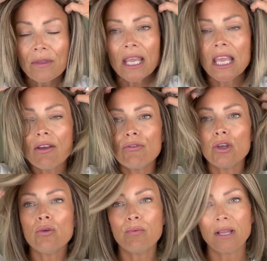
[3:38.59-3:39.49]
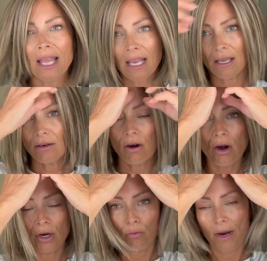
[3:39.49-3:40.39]
if you plan
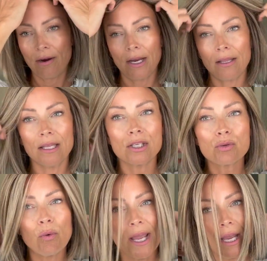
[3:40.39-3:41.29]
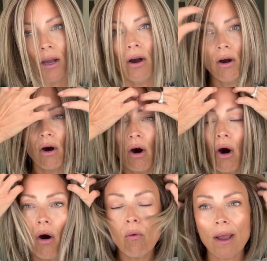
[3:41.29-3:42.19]
on wearing this wig
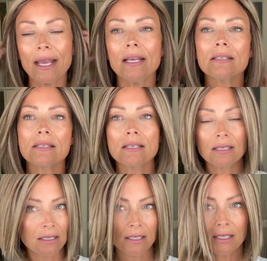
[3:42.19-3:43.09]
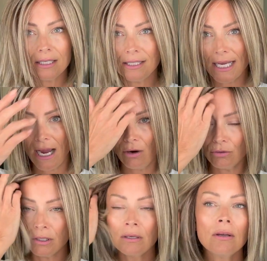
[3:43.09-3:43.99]
always
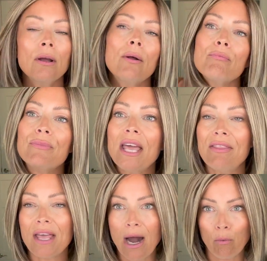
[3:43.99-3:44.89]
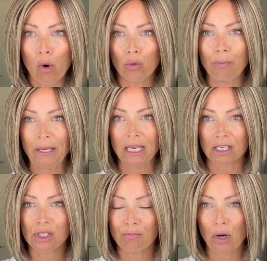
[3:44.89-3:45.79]
down, then that won't be
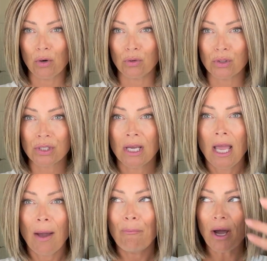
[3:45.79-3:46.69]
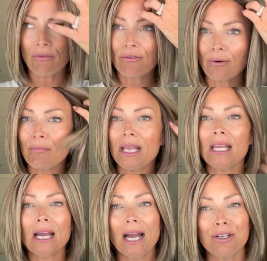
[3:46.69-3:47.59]
exposed. But for
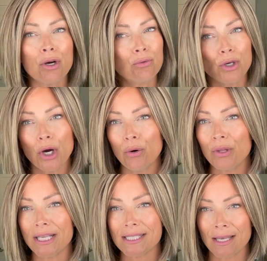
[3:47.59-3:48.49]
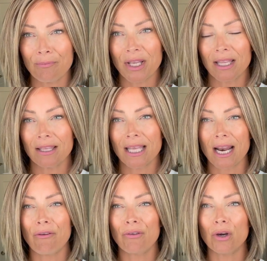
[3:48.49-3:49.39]
me, I don't know that's something that
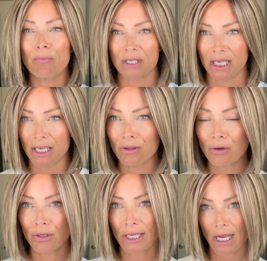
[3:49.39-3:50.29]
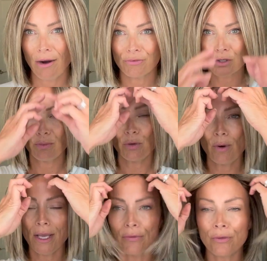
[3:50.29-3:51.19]
I feel particularly comfortable
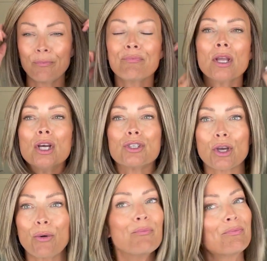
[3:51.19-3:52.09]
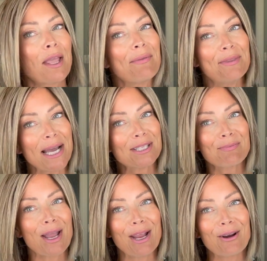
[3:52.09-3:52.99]
with. So that's
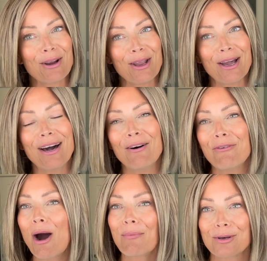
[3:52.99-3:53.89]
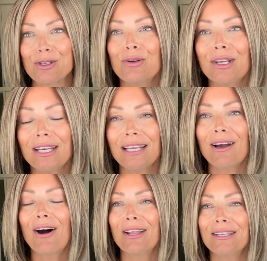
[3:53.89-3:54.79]
my area of opportunity
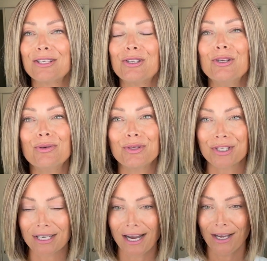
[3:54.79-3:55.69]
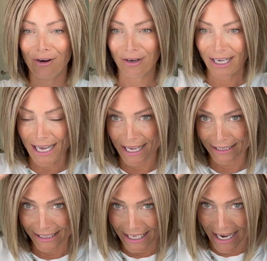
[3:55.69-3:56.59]
on this new style uh,
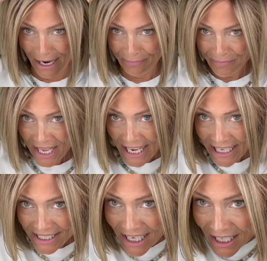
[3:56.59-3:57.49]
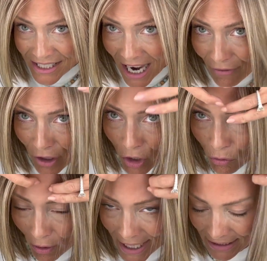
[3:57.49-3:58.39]
Lia. It does have a
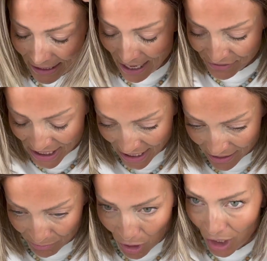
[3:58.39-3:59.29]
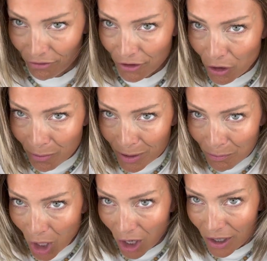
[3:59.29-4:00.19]
great left-handed monofilament
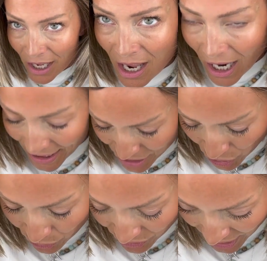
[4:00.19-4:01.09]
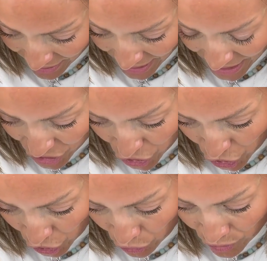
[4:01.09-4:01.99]
part. I don't think that it's
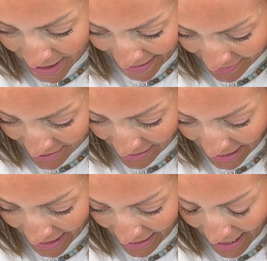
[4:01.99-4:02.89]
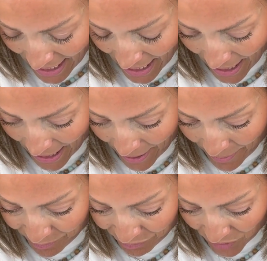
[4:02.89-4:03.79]
too densely,
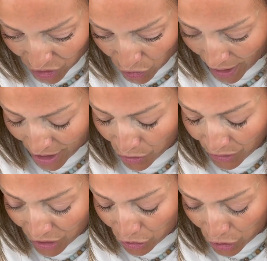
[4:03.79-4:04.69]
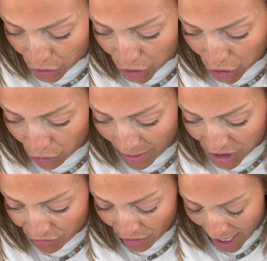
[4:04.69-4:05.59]
um, sorry, I don't think that there's too
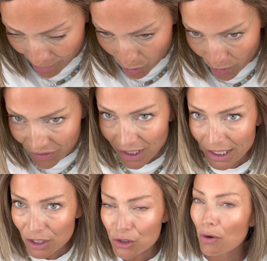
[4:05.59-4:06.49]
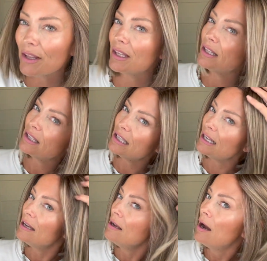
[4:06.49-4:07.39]
much fiber within there. So I think
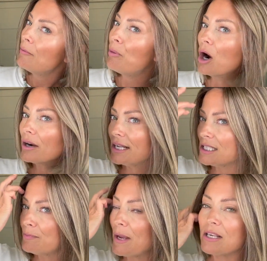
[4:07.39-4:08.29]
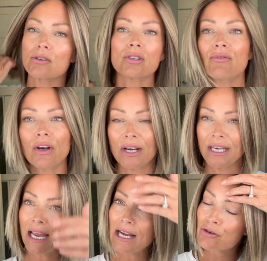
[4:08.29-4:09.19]
the parting space looks very
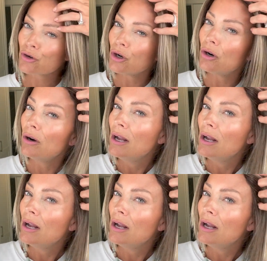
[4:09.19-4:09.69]
natural.